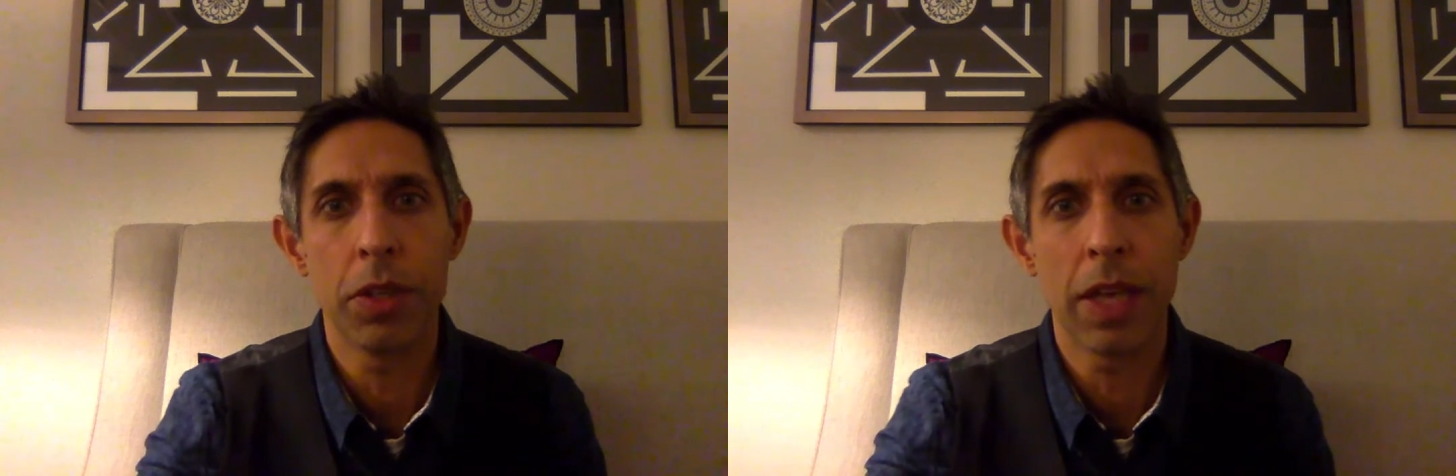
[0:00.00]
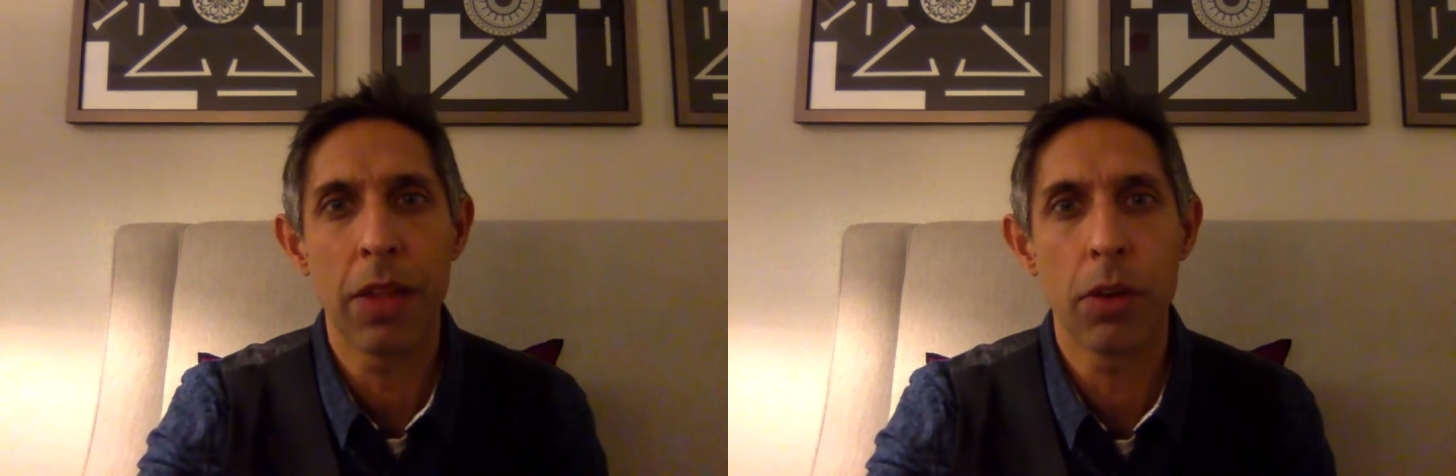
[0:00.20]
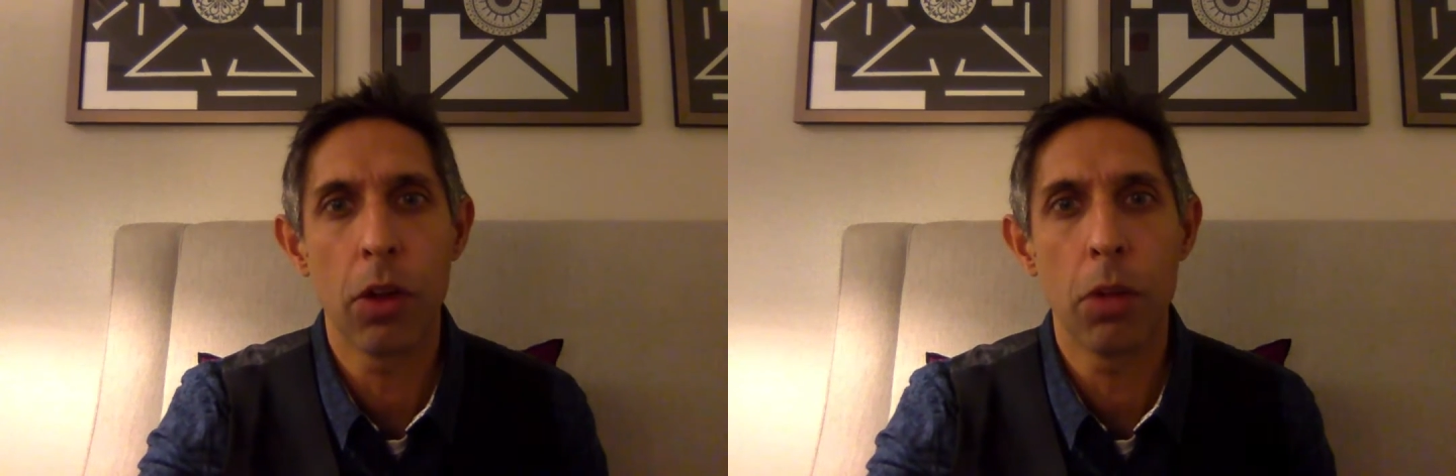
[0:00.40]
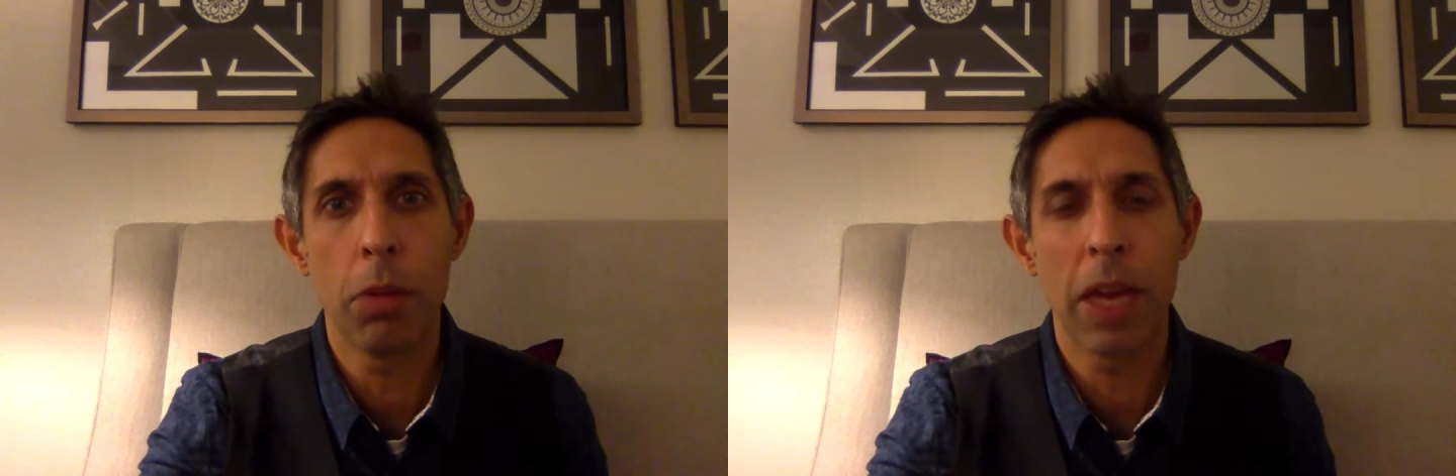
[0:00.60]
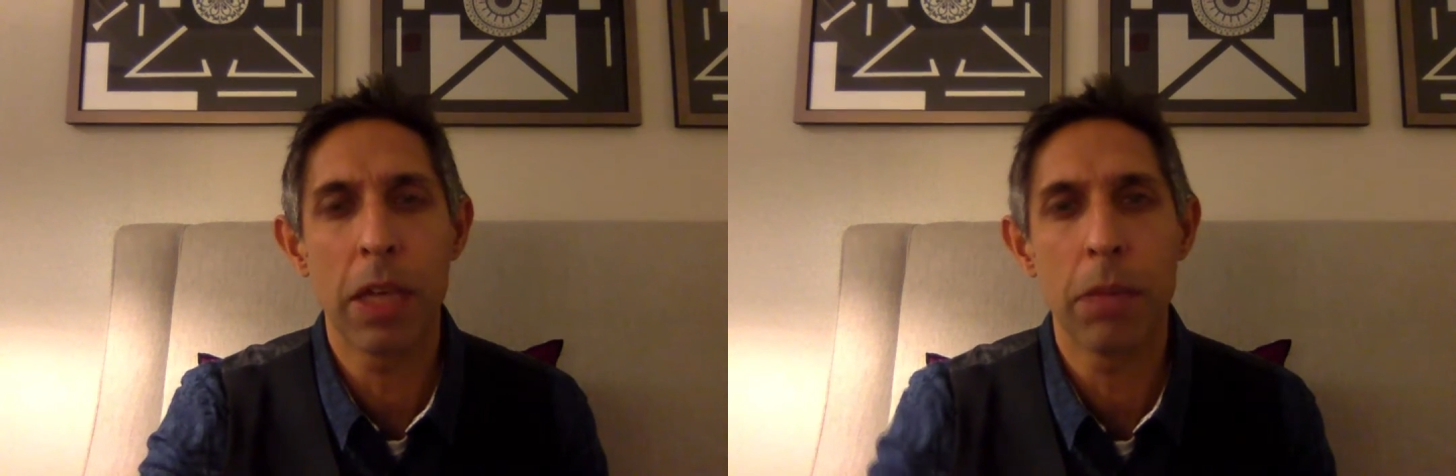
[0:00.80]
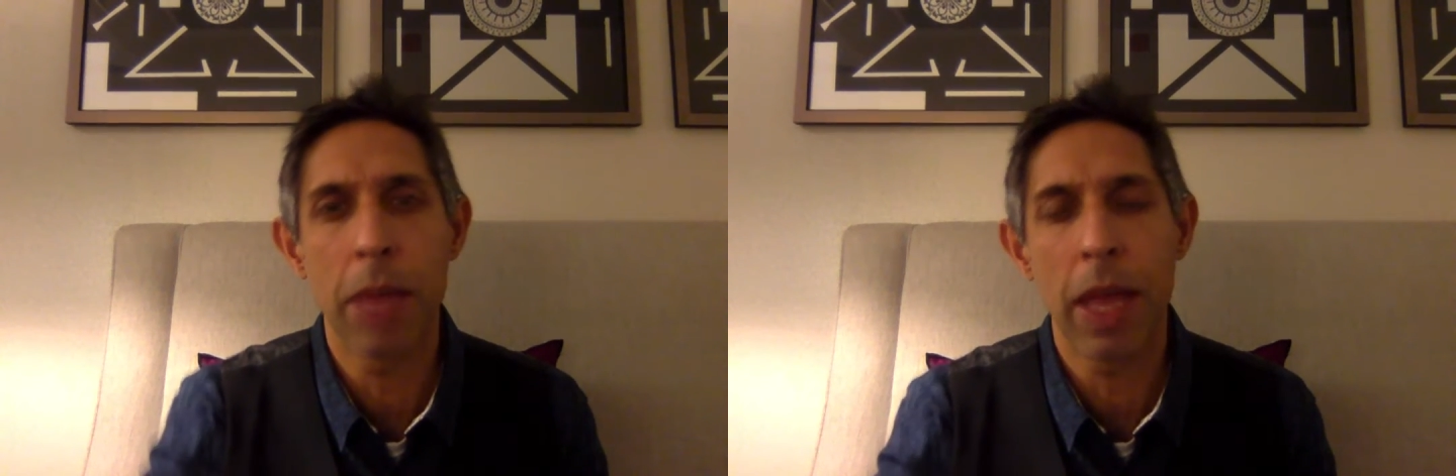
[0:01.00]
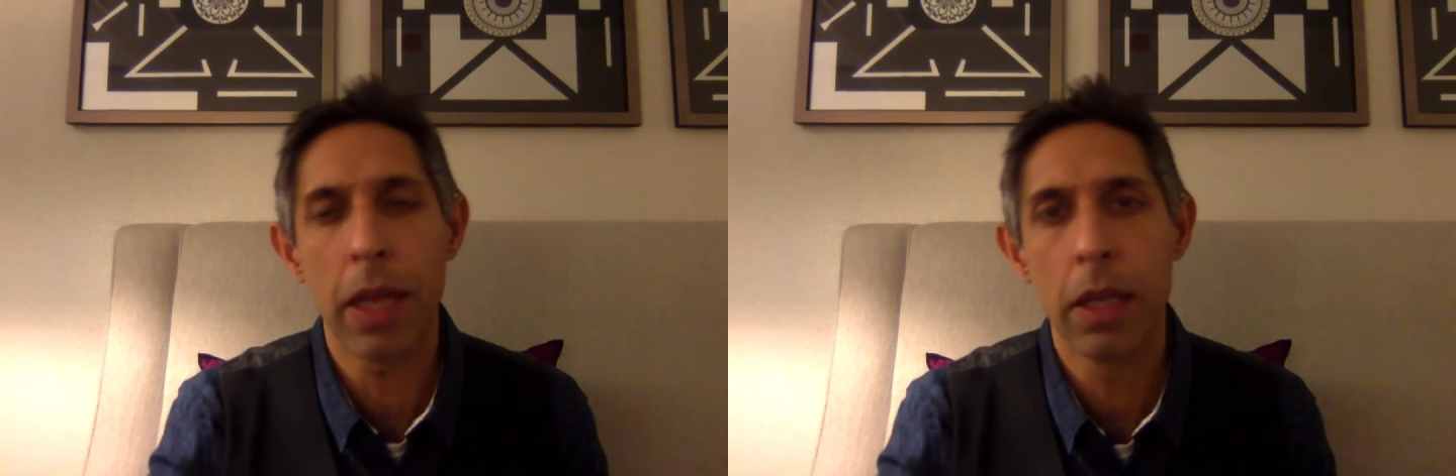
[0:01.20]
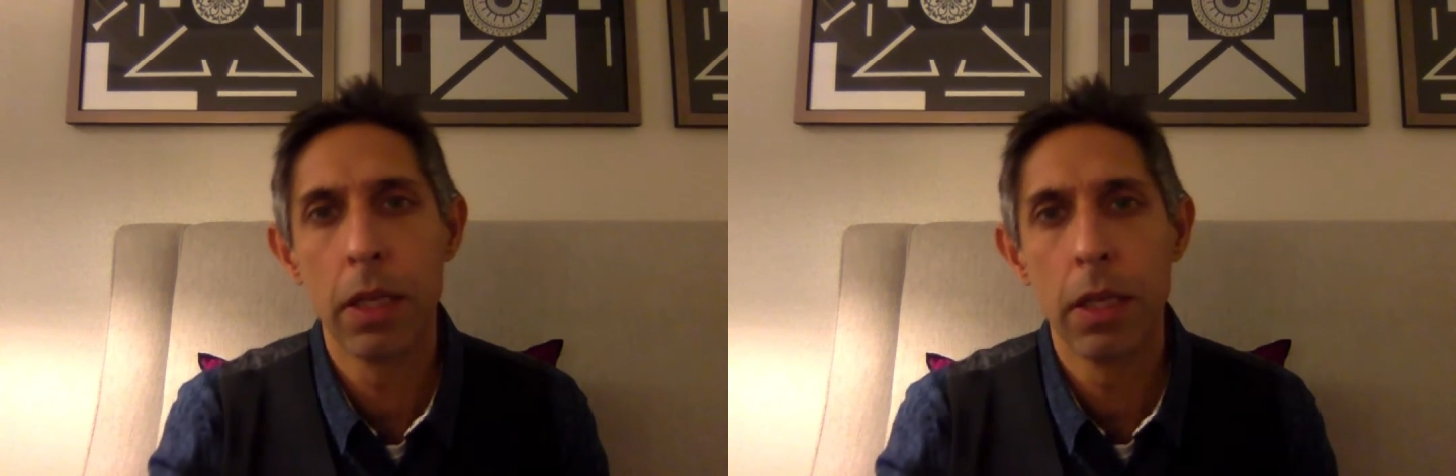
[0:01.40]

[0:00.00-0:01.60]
together, all back to back,